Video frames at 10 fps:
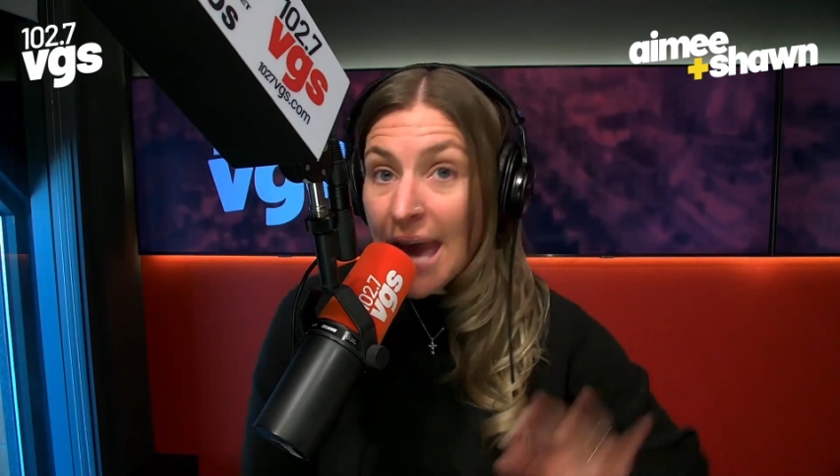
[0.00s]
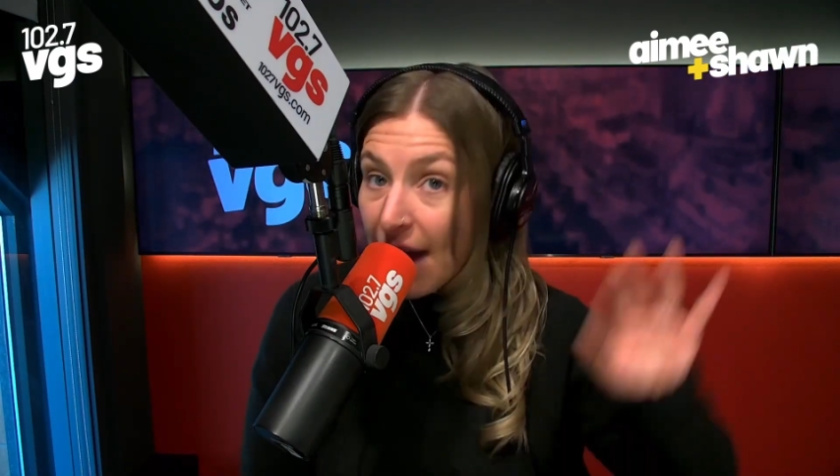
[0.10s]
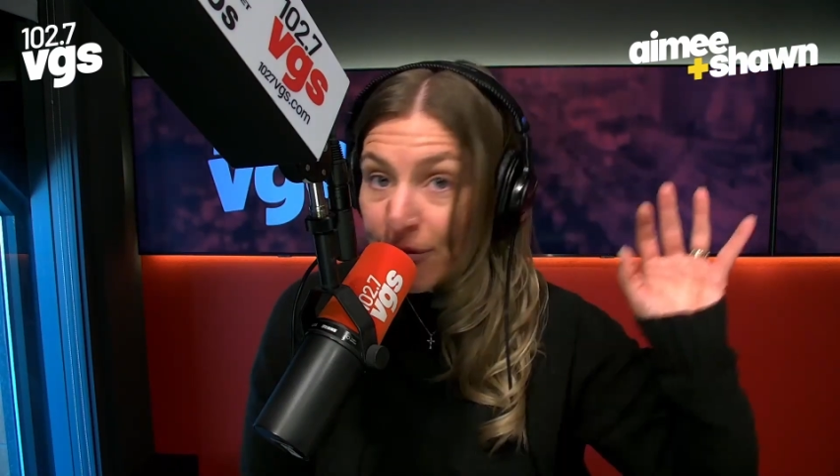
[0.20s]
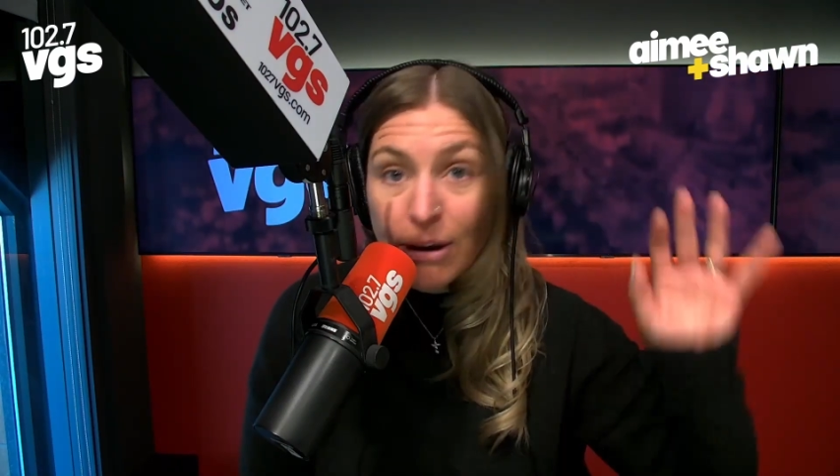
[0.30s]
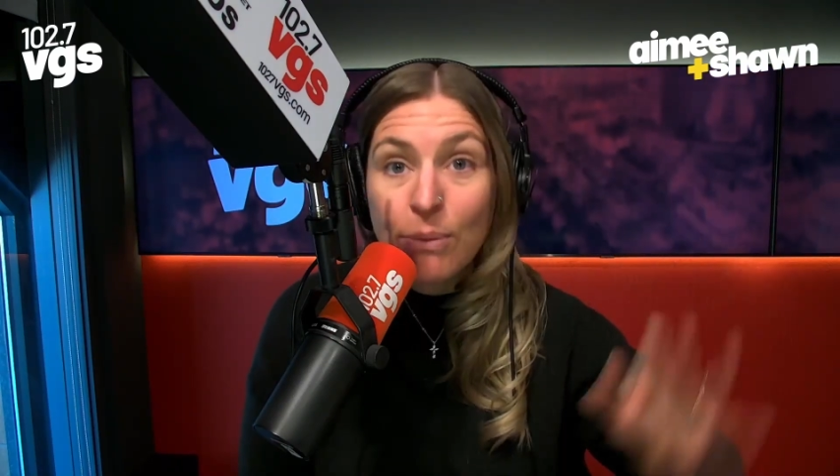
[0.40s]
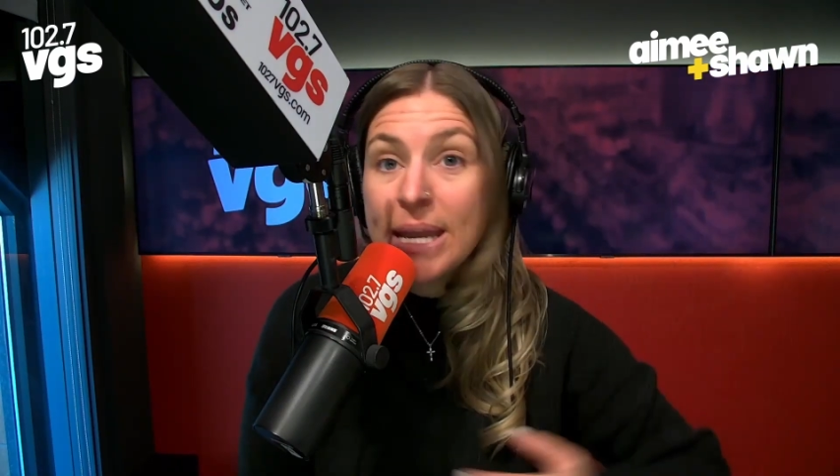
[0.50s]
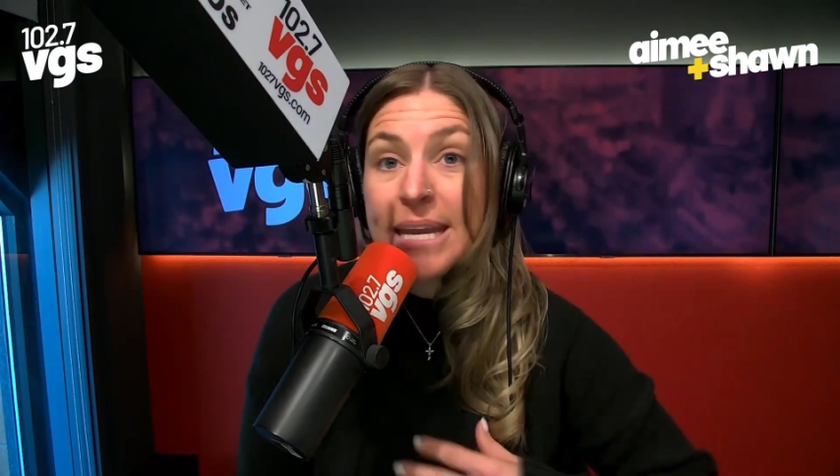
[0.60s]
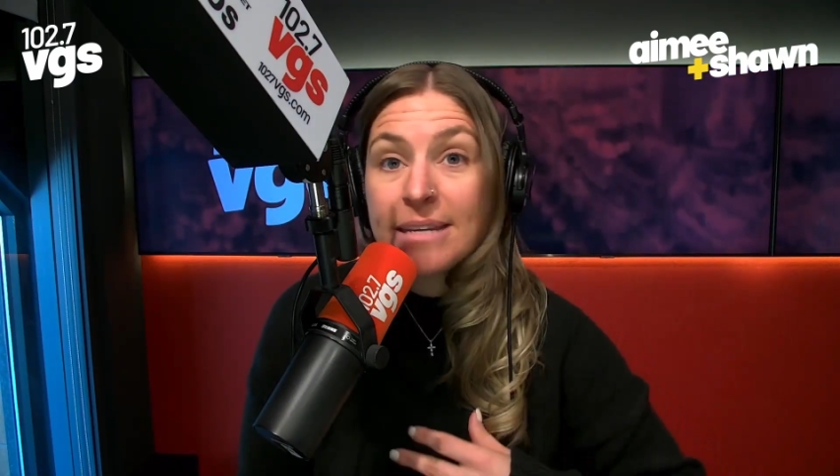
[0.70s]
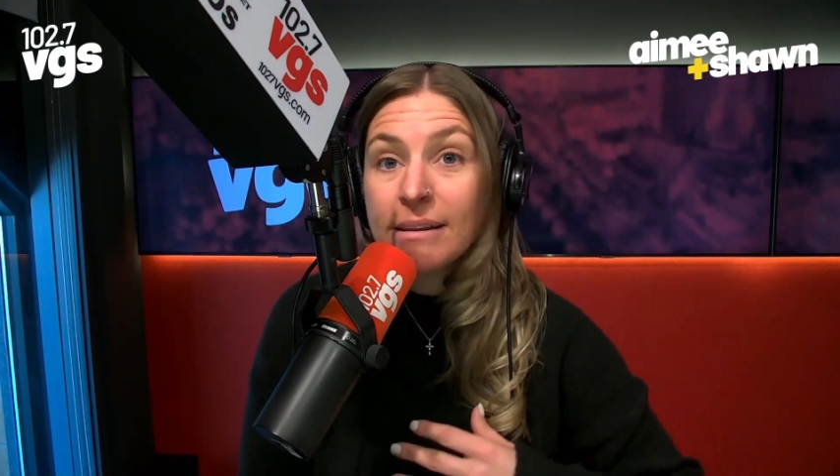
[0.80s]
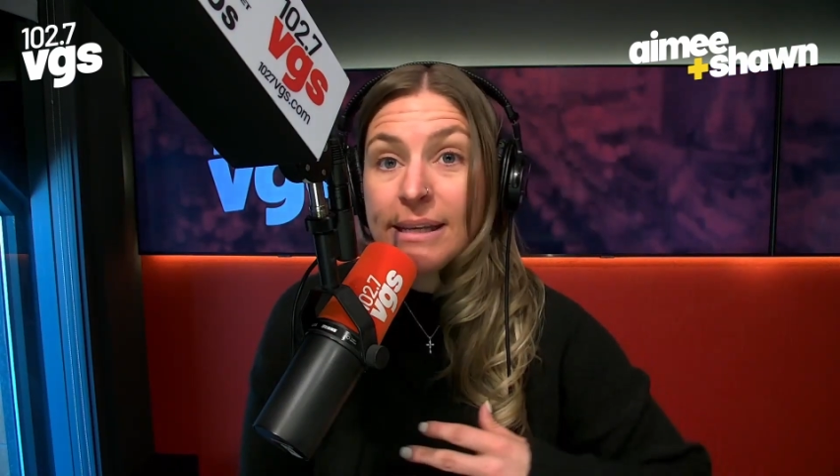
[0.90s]
Every week
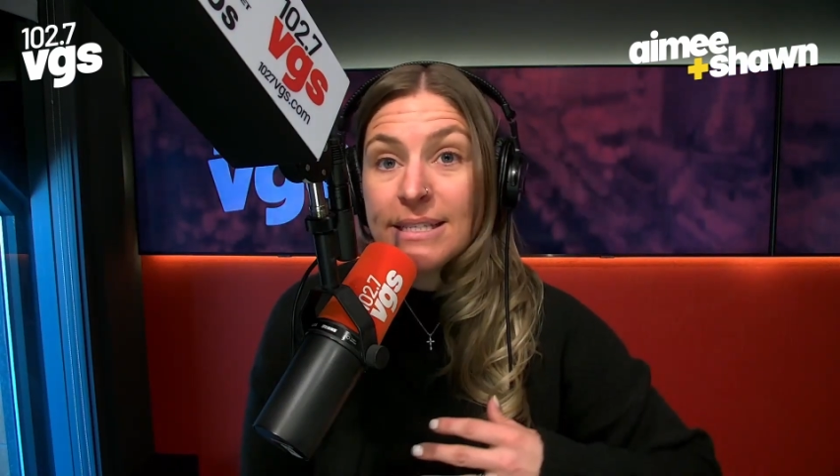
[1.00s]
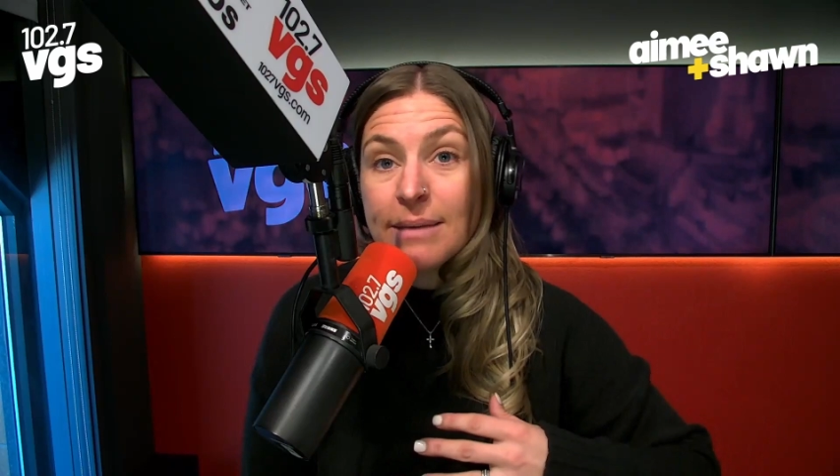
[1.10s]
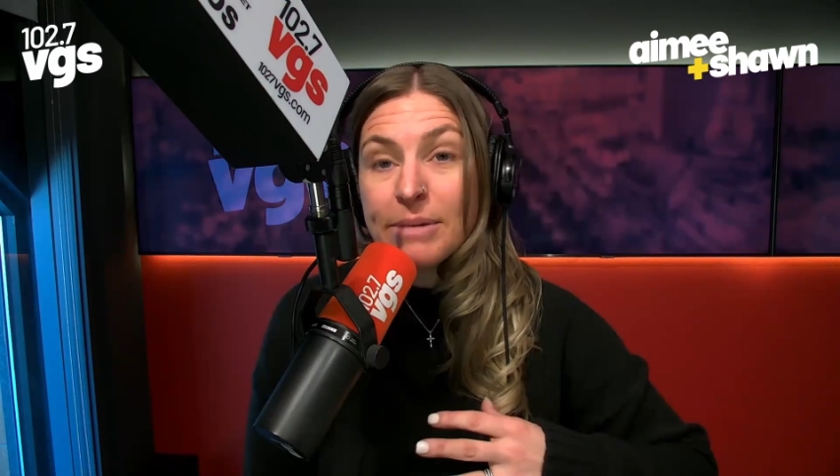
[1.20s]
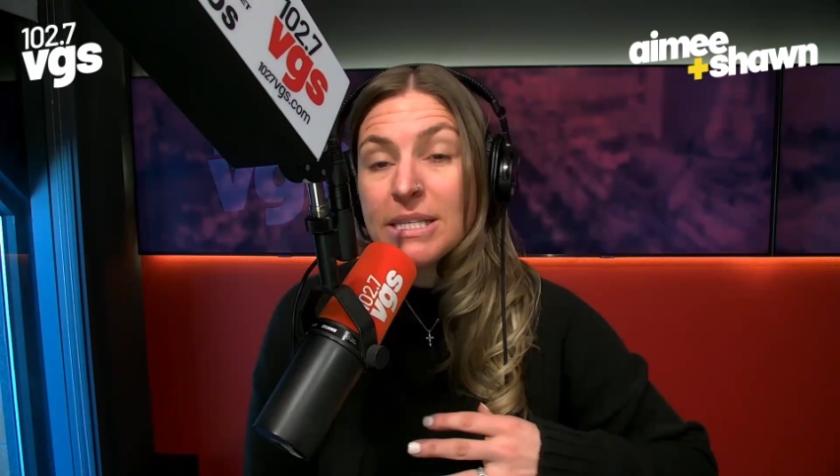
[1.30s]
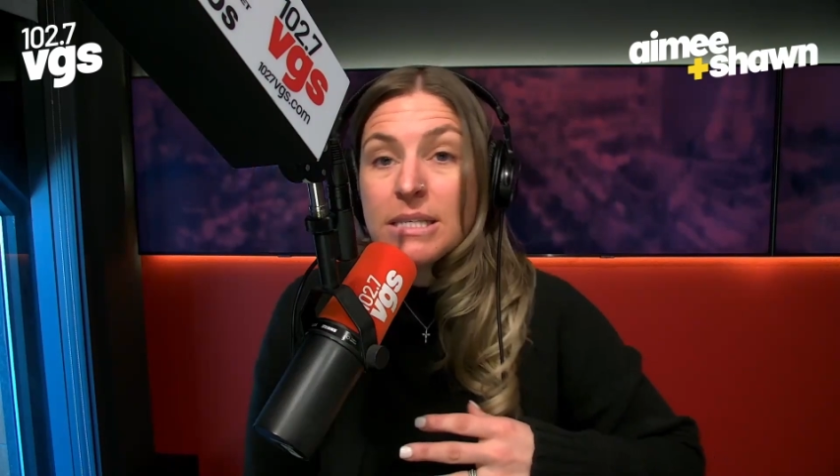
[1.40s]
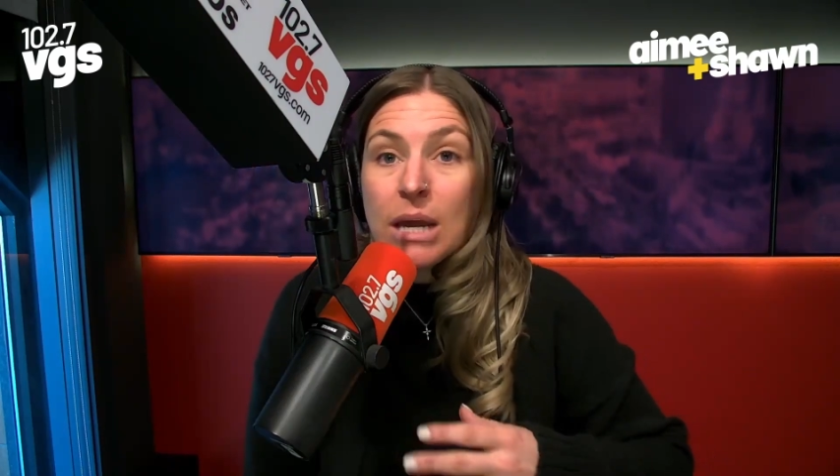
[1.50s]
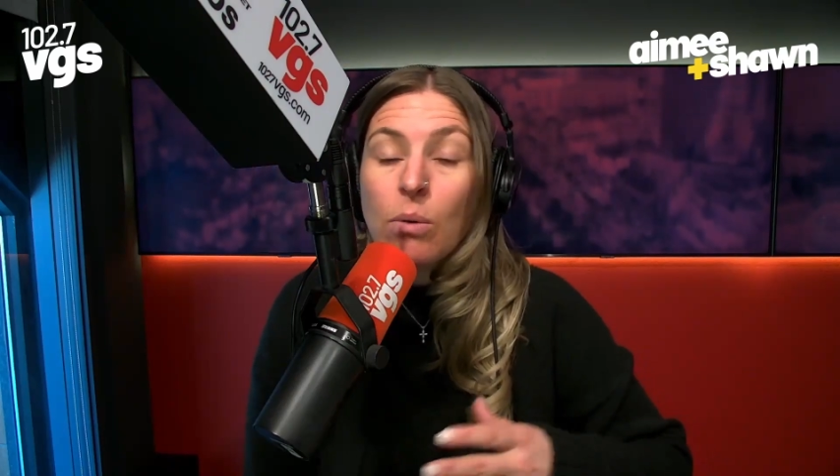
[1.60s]
he deletes them, because he's like,